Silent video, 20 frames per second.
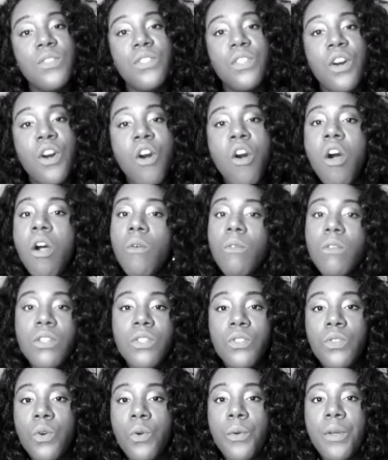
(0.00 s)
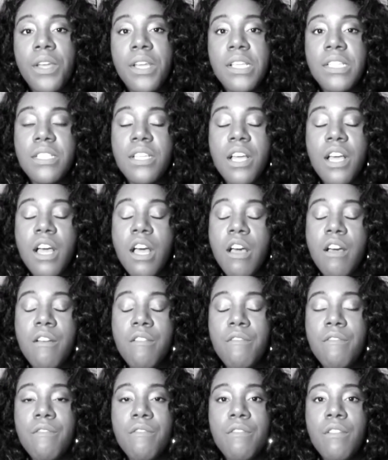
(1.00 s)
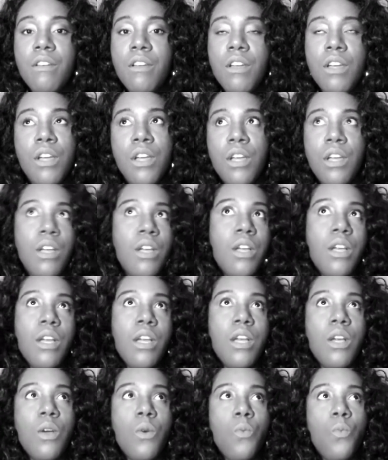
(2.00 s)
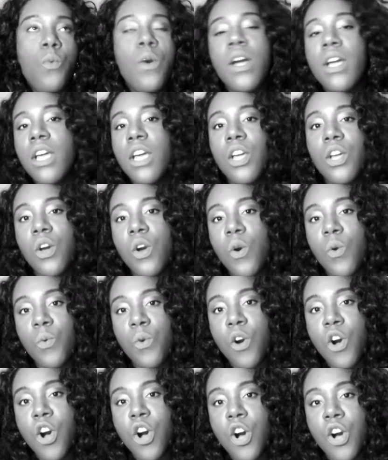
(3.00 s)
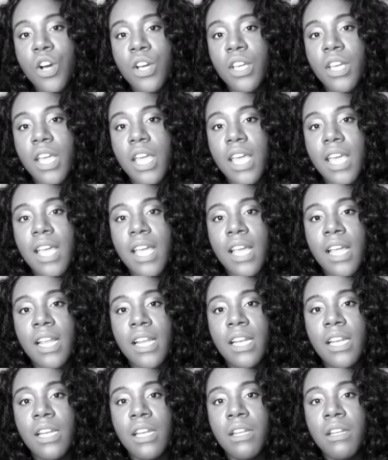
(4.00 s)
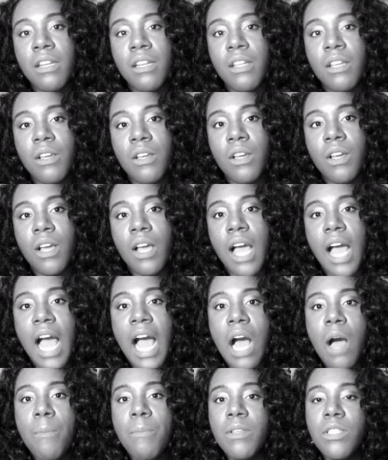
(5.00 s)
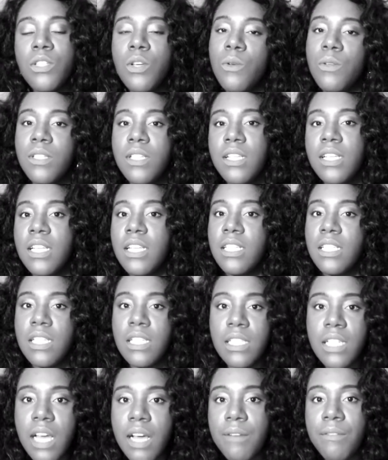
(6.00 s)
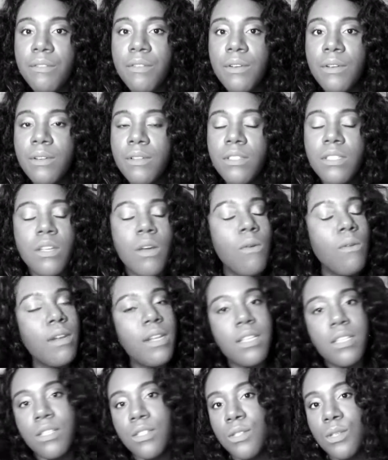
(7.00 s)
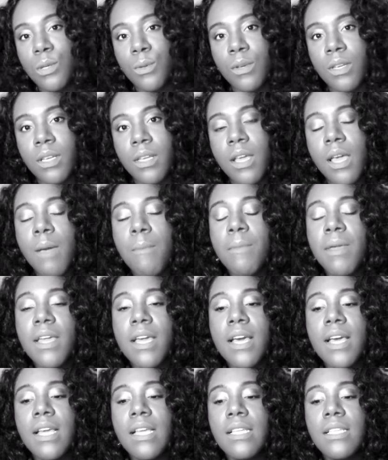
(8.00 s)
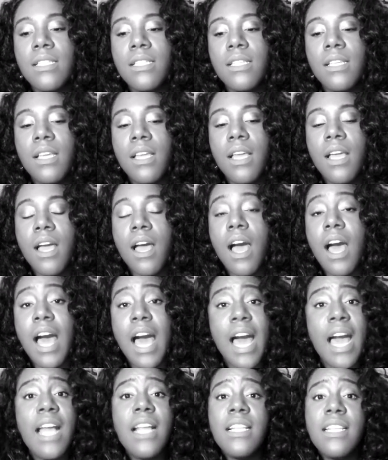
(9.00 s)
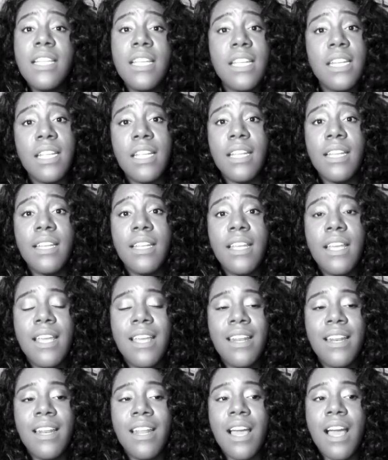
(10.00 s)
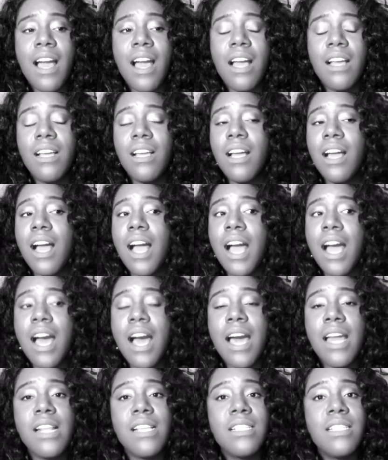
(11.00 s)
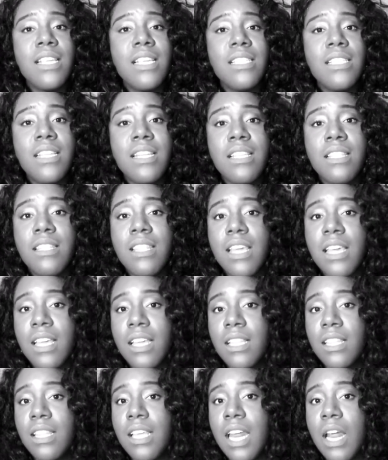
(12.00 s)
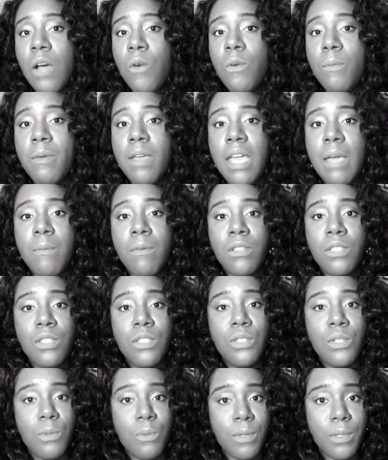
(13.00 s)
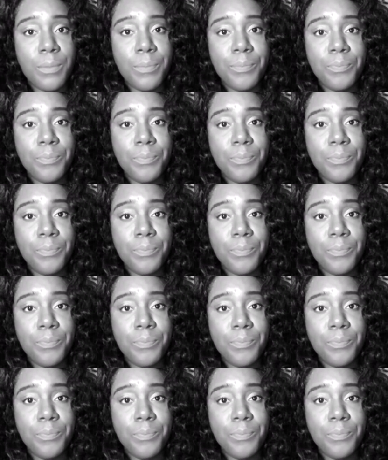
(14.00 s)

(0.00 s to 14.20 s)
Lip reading: the horror stories of what could go wrong and how Pitocin is the devil. Don't listen to it, because I did it and I honestly didn't think that I would be able to do it.